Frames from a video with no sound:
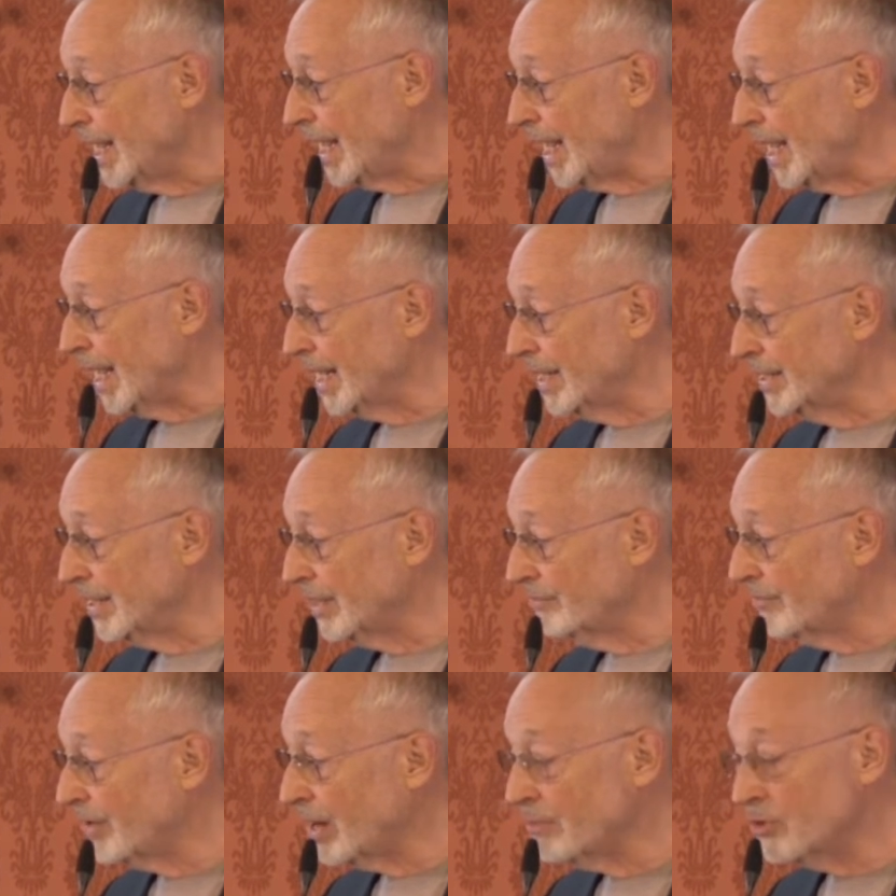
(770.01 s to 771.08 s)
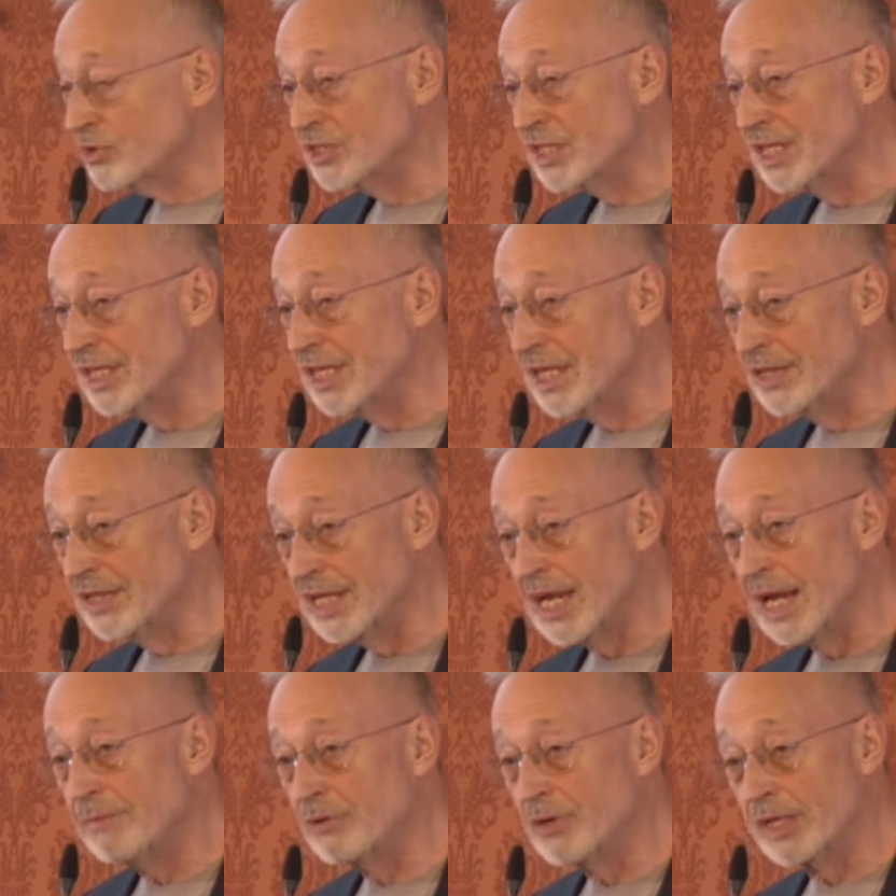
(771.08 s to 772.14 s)
And farmers in the
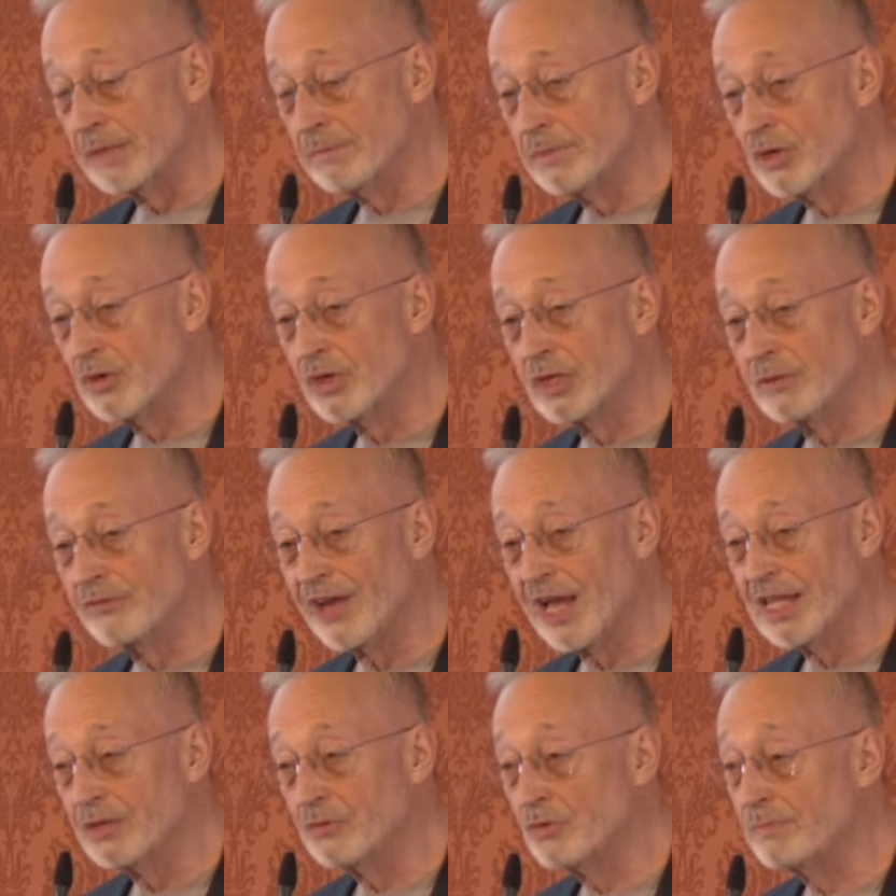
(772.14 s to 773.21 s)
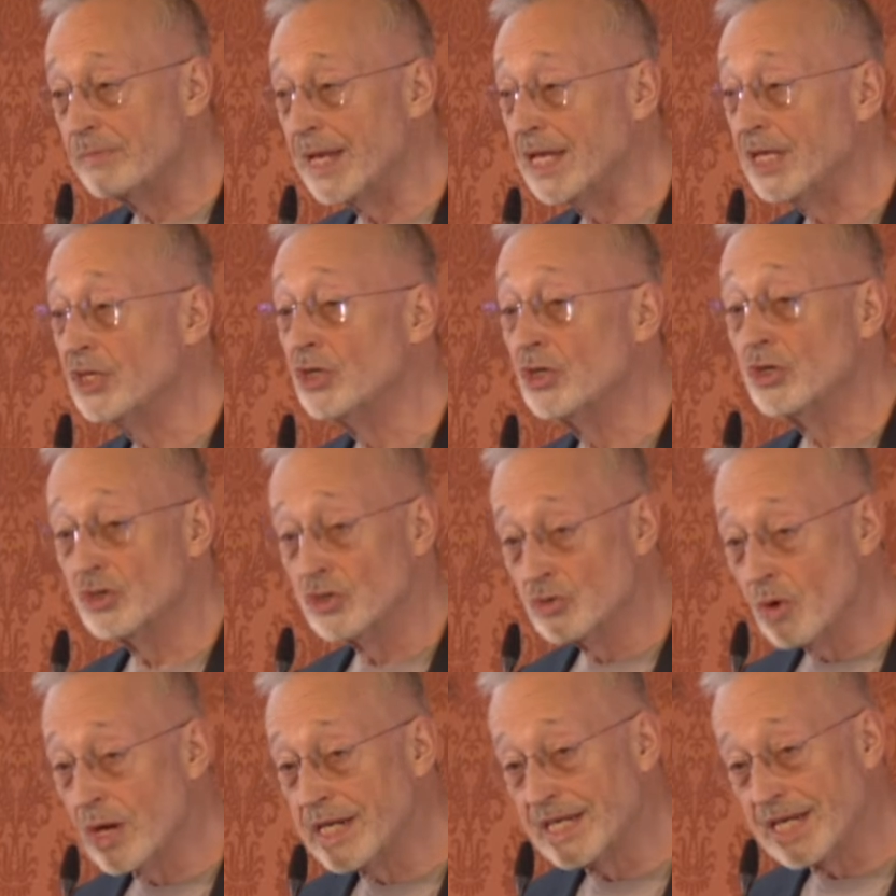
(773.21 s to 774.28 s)
neighboring Imperial Valley were paying
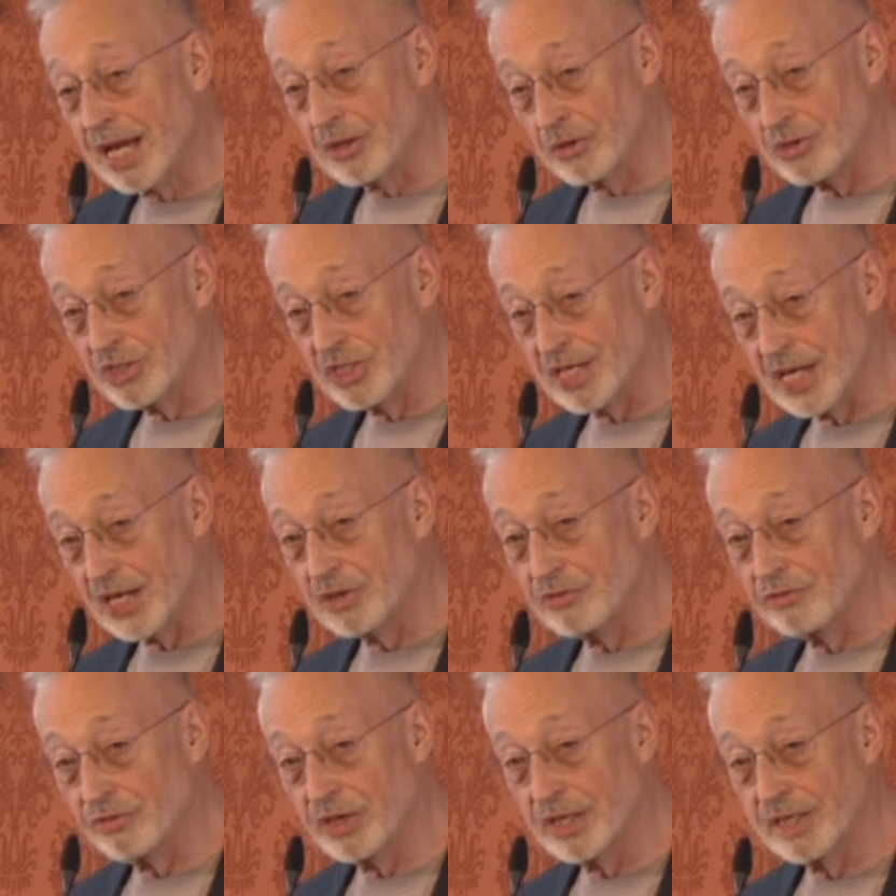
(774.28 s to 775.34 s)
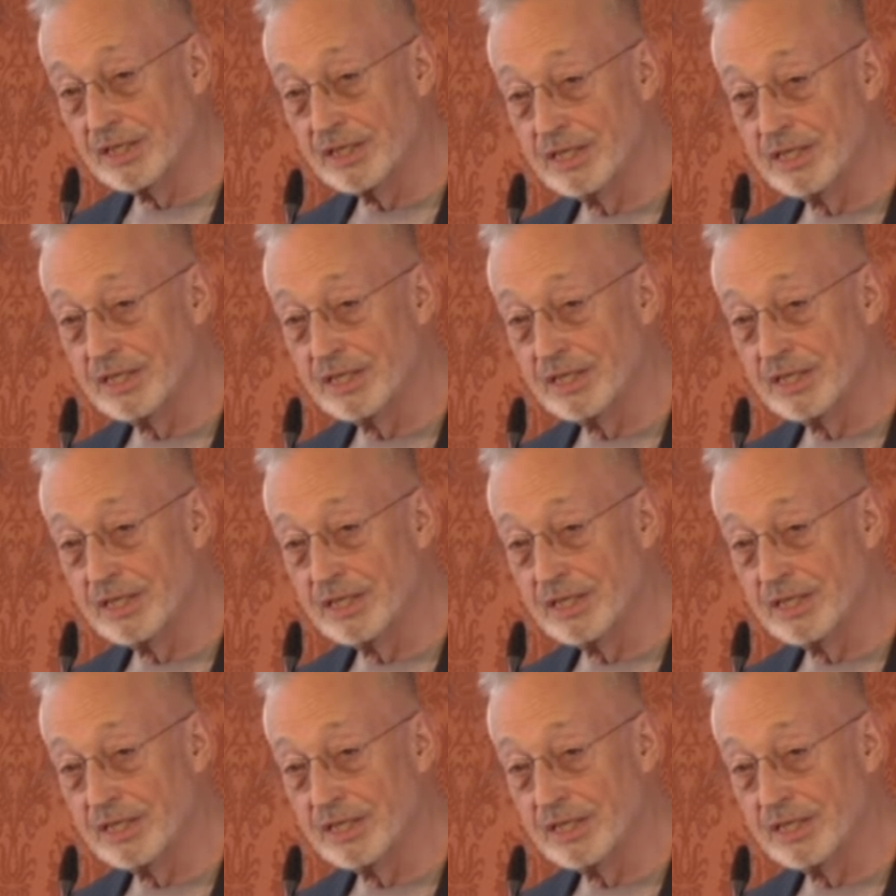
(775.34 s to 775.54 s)
$20 an acre foot.